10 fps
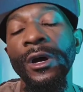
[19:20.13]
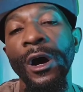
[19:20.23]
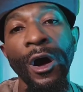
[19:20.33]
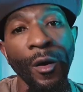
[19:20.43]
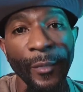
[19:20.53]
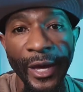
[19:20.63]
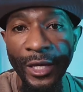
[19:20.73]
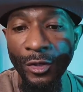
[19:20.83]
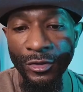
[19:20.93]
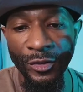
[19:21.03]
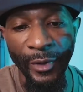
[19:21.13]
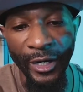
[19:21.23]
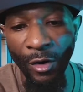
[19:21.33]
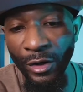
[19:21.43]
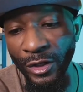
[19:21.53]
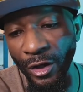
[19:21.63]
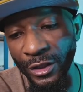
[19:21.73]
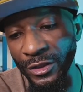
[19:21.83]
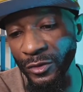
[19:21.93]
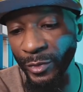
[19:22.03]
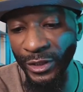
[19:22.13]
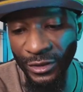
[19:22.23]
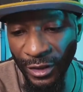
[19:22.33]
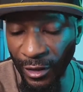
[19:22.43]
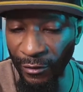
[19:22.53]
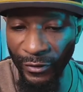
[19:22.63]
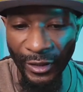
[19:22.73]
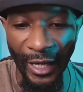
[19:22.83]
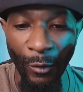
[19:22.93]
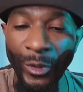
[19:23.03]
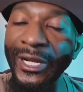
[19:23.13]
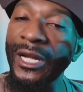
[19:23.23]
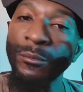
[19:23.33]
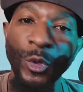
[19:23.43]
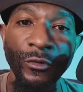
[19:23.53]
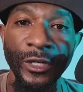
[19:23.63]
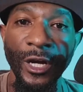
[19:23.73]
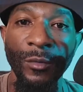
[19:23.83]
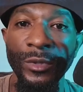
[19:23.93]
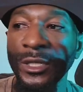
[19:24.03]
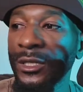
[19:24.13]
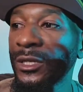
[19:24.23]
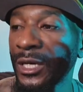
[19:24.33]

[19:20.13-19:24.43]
Oh man, somebody ordering all of this big stuff. And like, we're not a moving company.